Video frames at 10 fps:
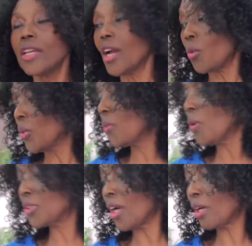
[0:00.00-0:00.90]
Yeah, we
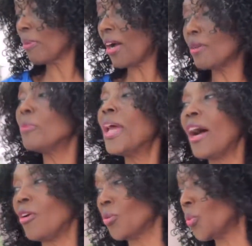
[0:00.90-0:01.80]
won't talk about them
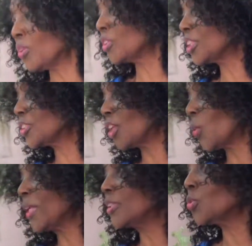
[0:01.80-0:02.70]
now. We'll just
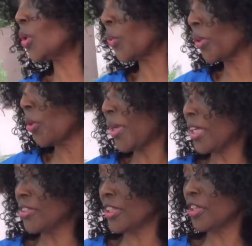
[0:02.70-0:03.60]
go into what we're going
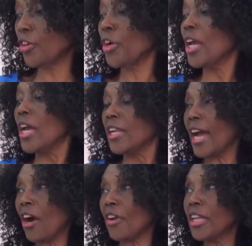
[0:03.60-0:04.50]
into here now.